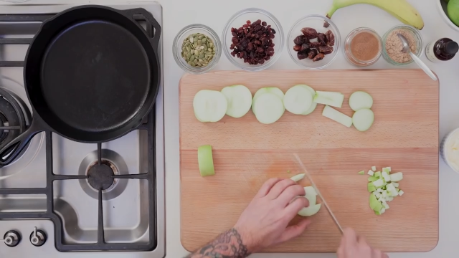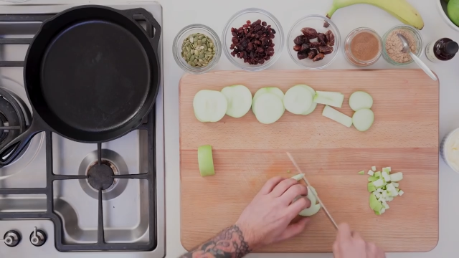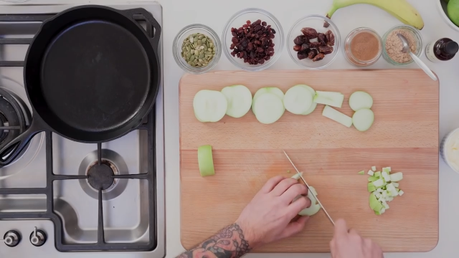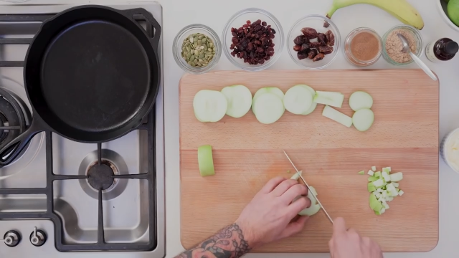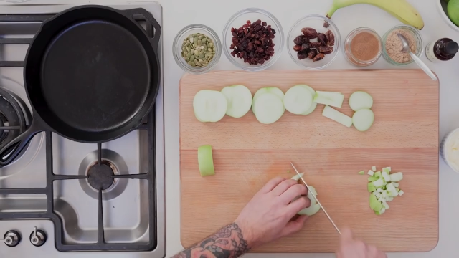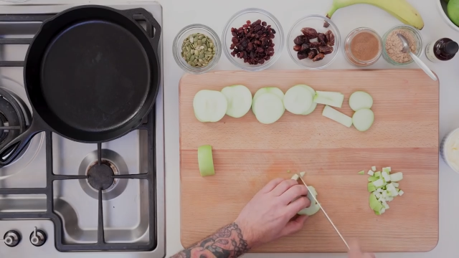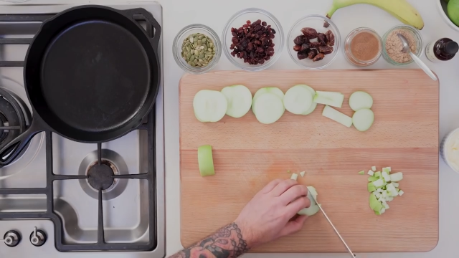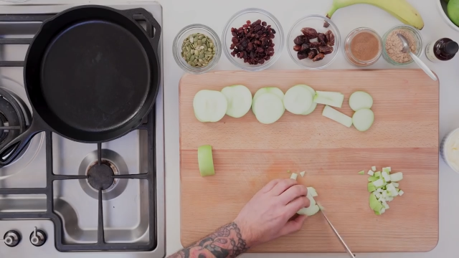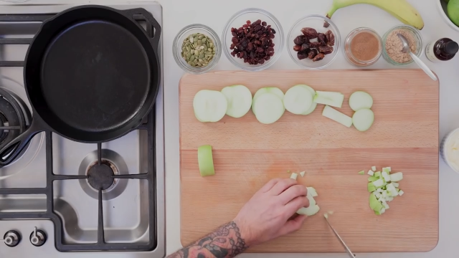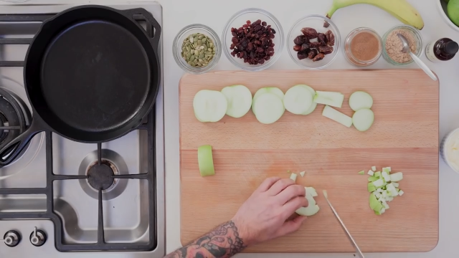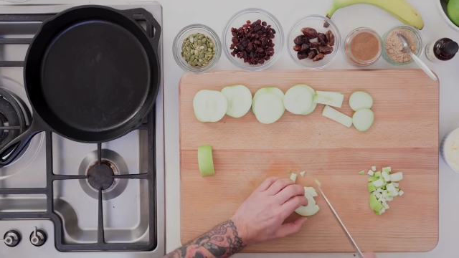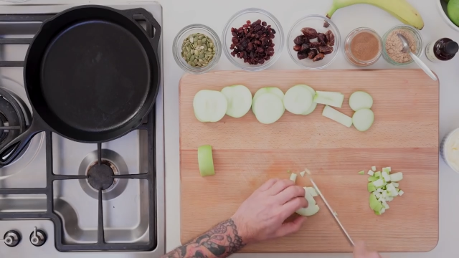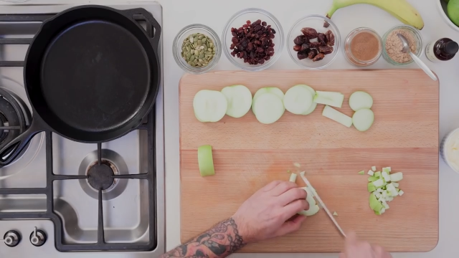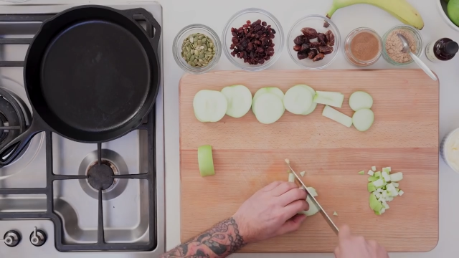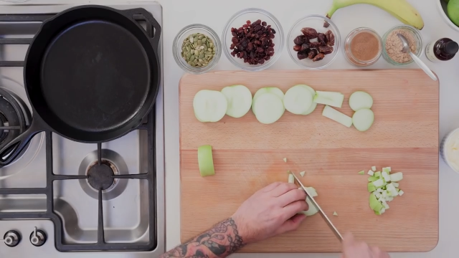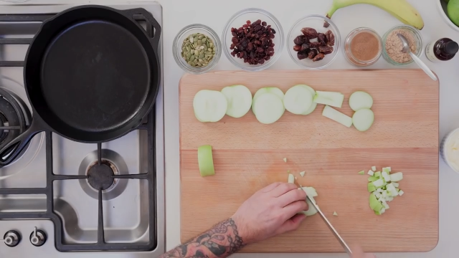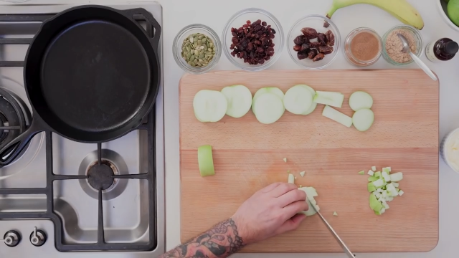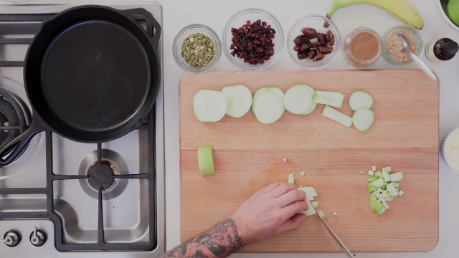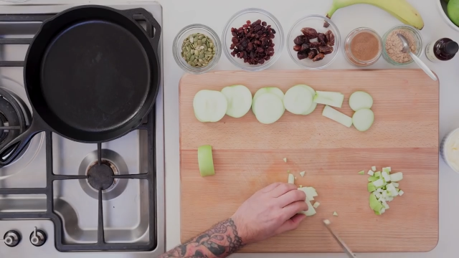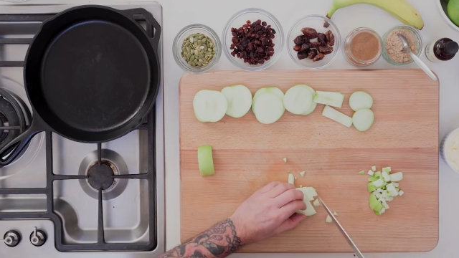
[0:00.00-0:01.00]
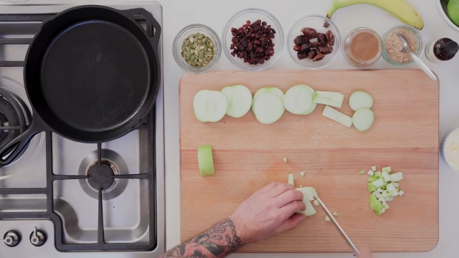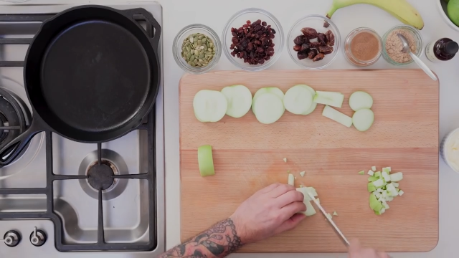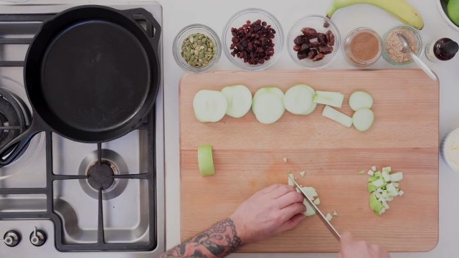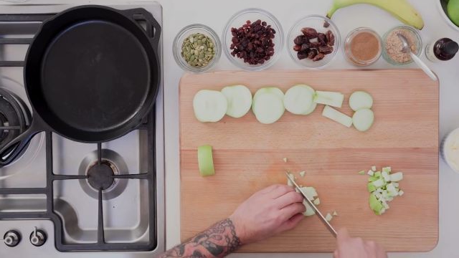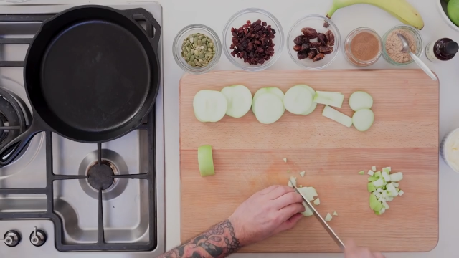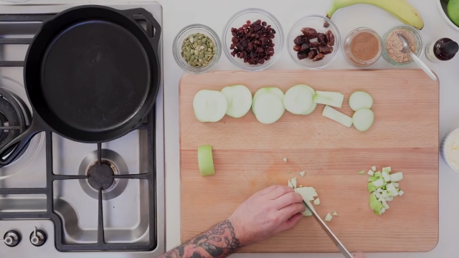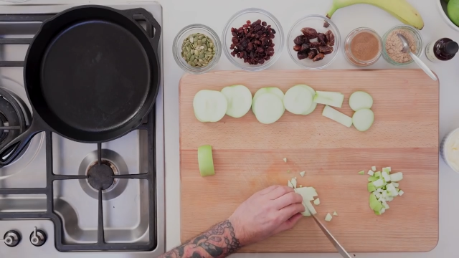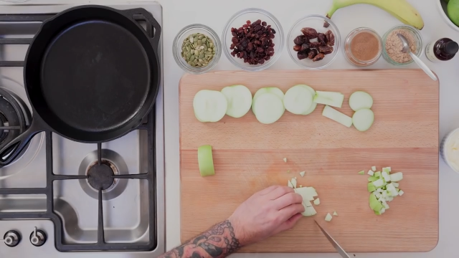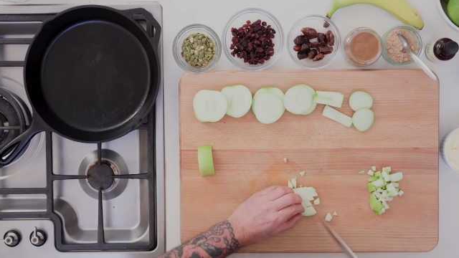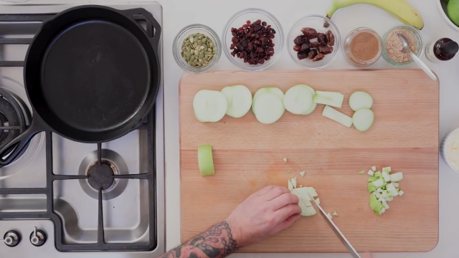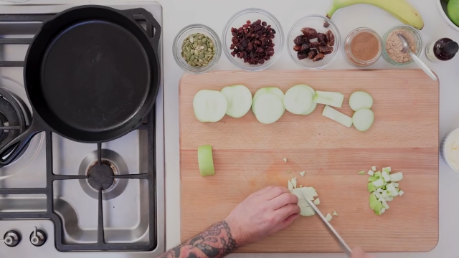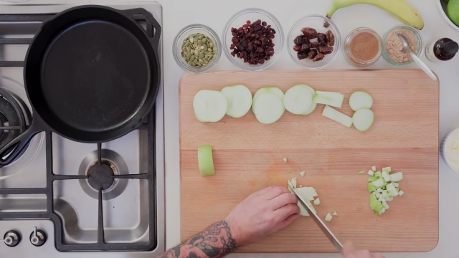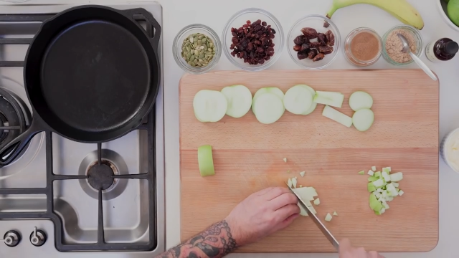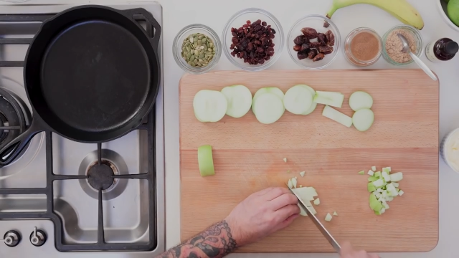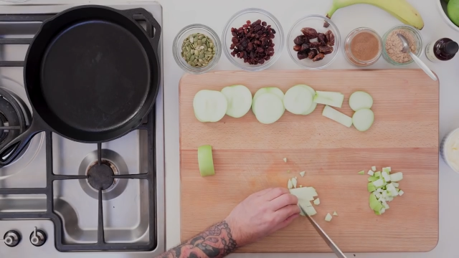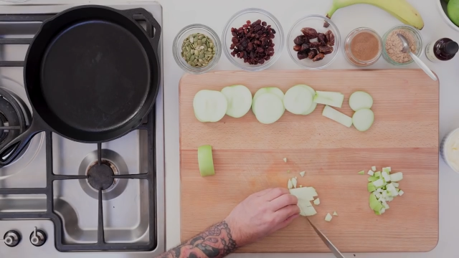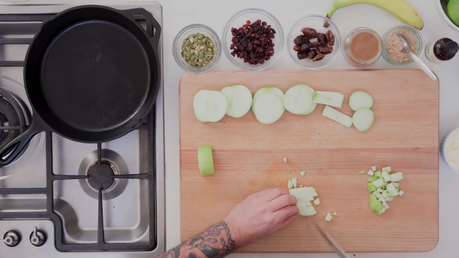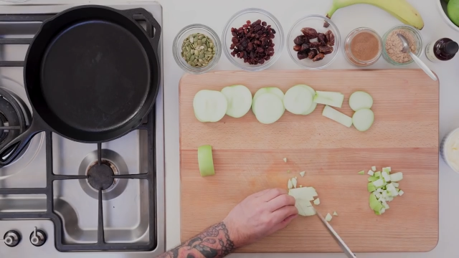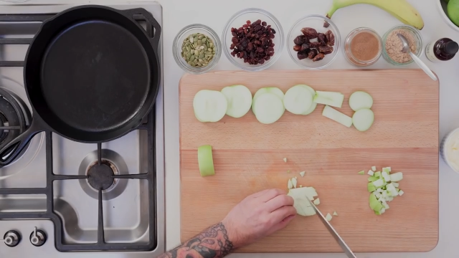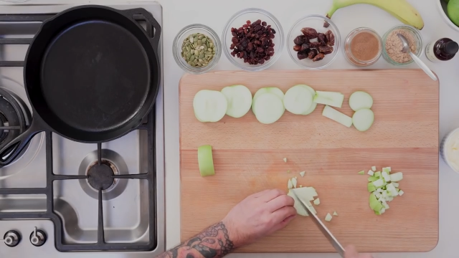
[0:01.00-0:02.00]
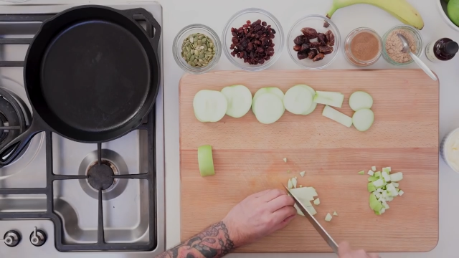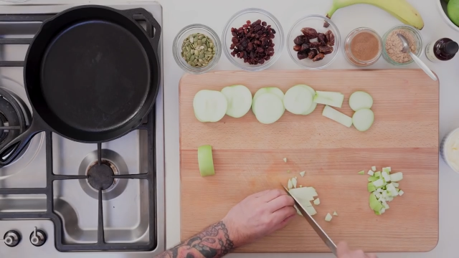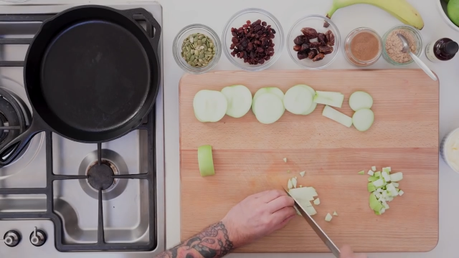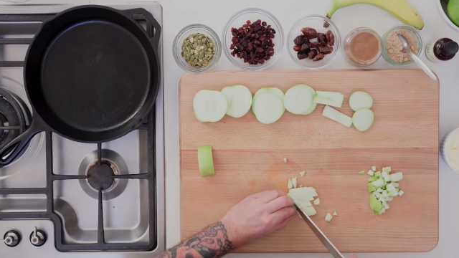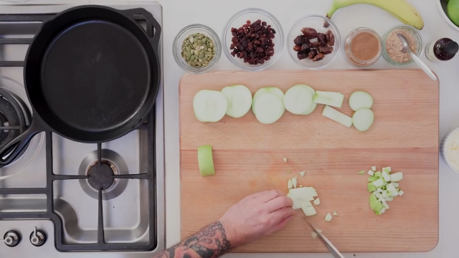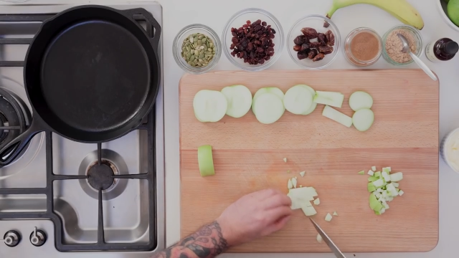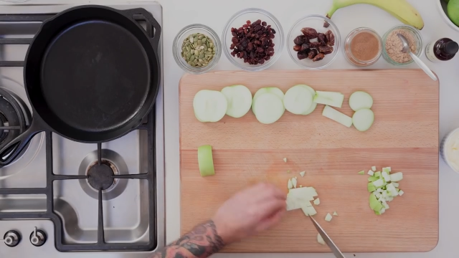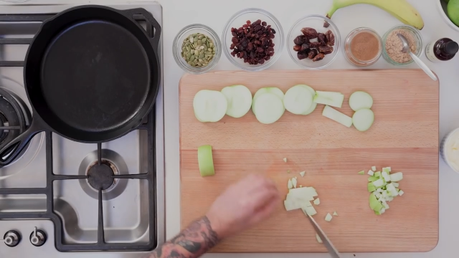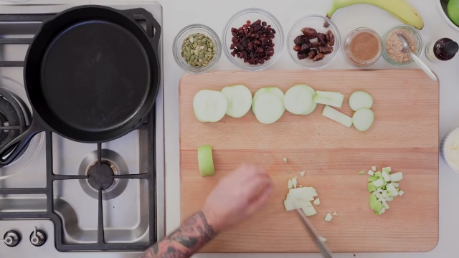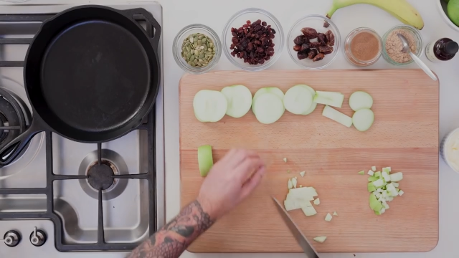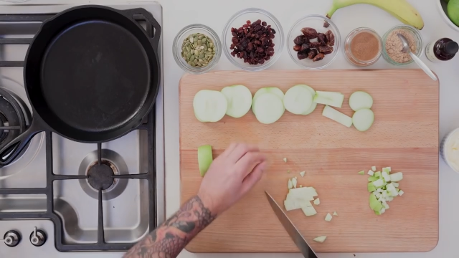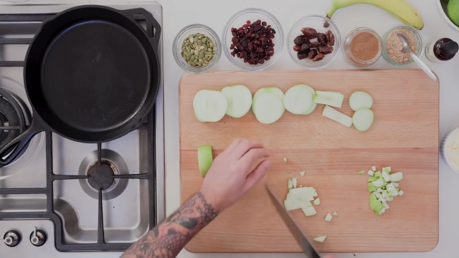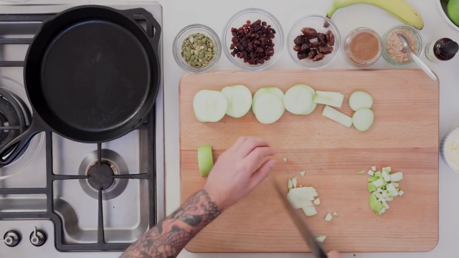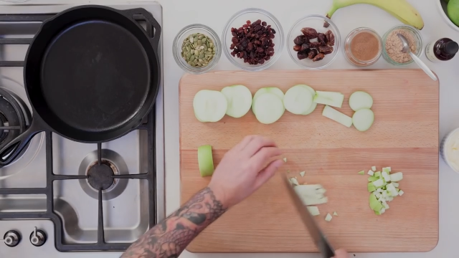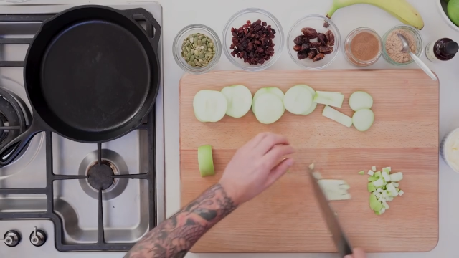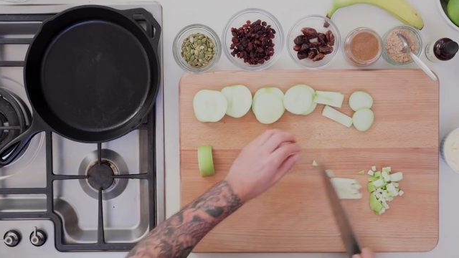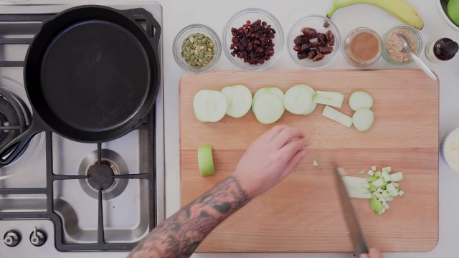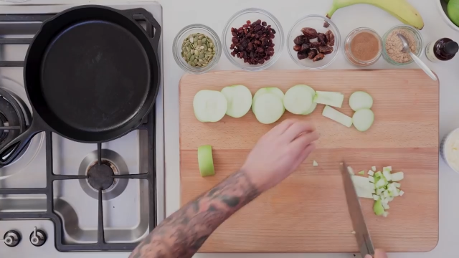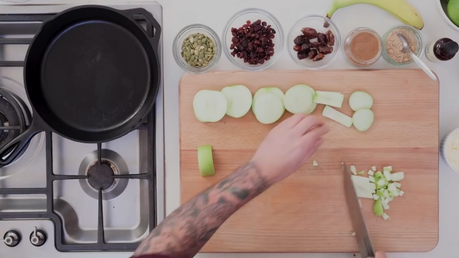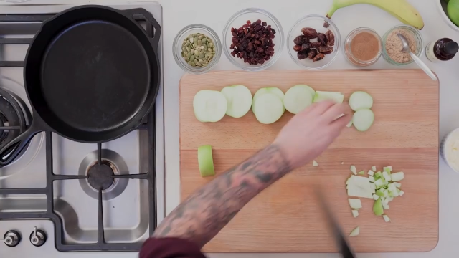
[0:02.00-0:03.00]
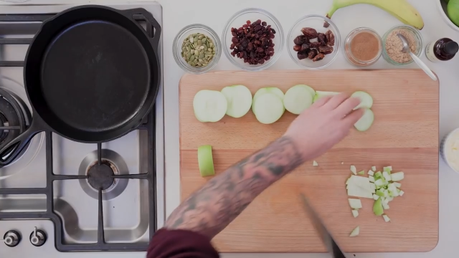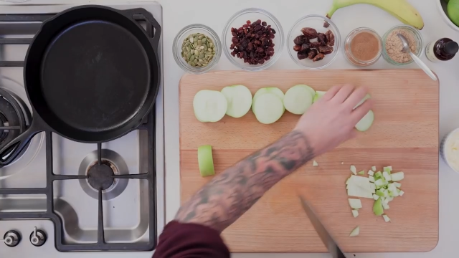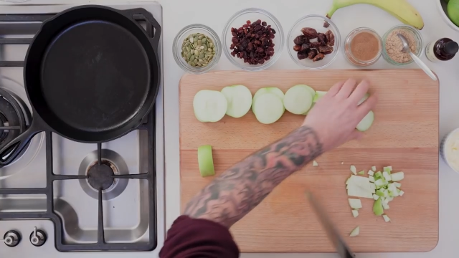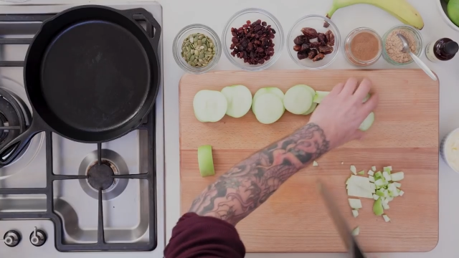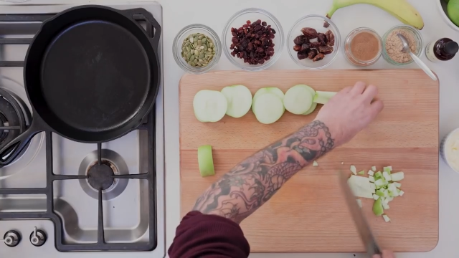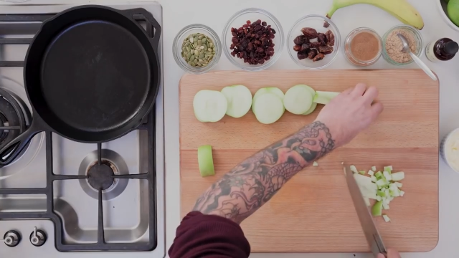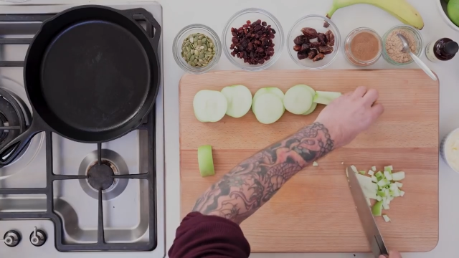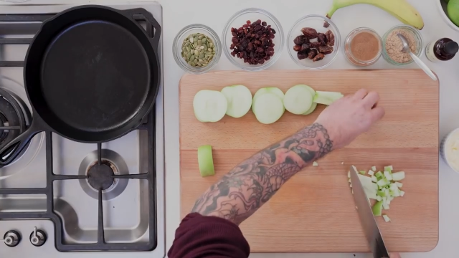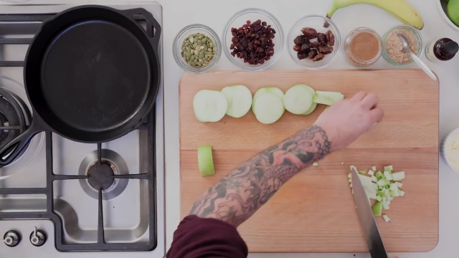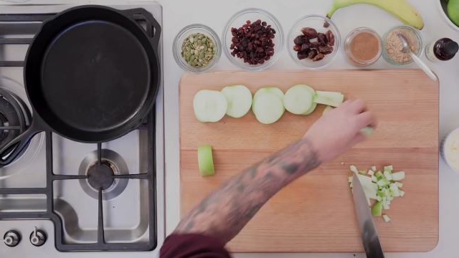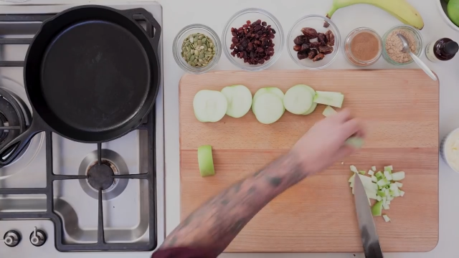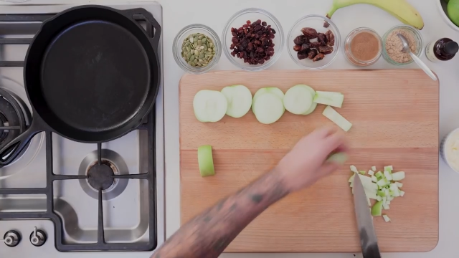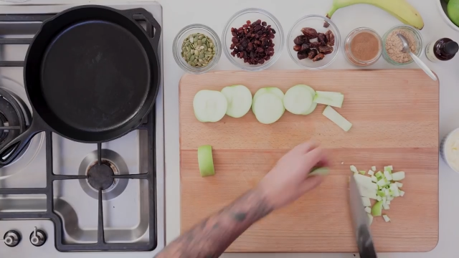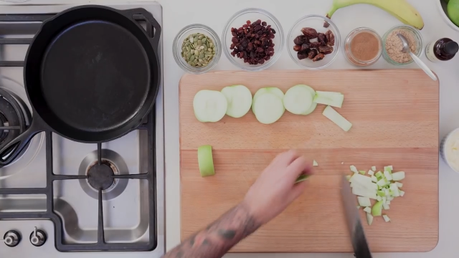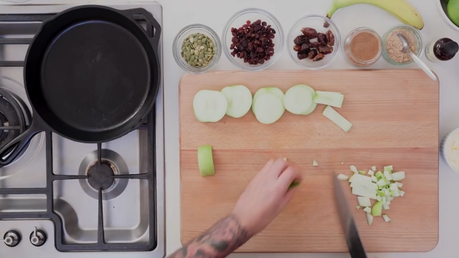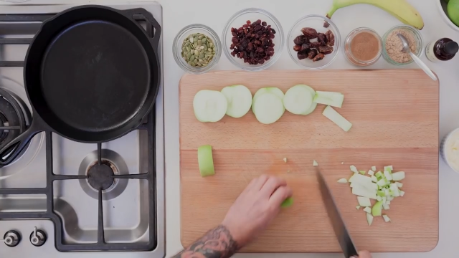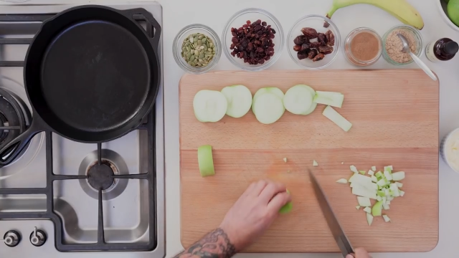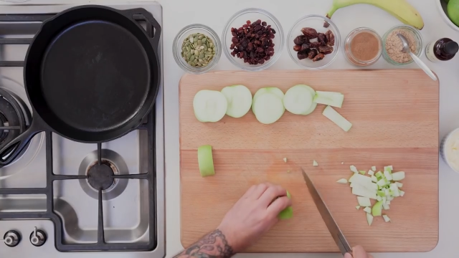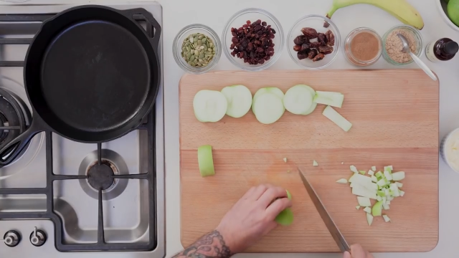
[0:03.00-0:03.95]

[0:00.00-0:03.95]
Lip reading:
Nobody's mouth can be seen.